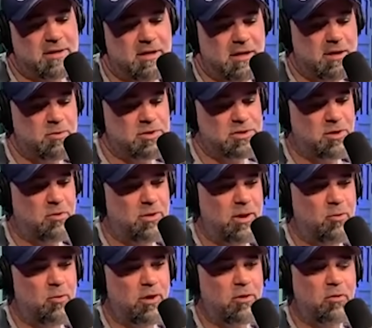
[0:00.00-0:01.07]
and he was the
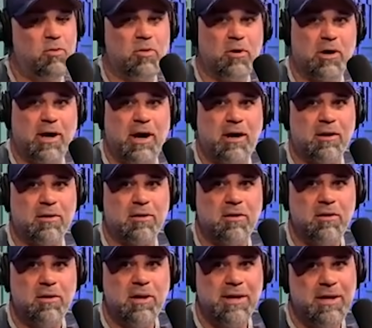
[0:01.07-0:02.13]
only one who wore a collar.
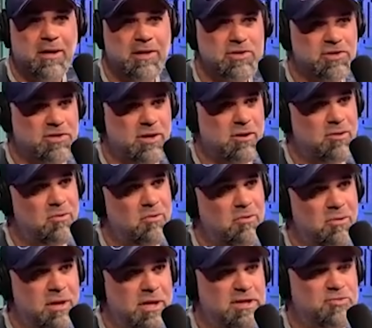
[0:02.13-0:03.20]

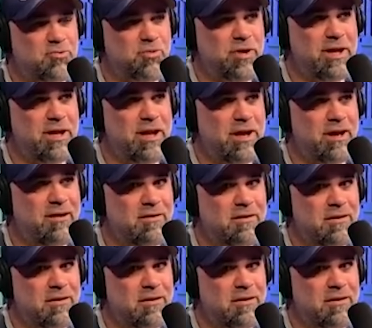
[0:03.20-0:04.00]
So it's really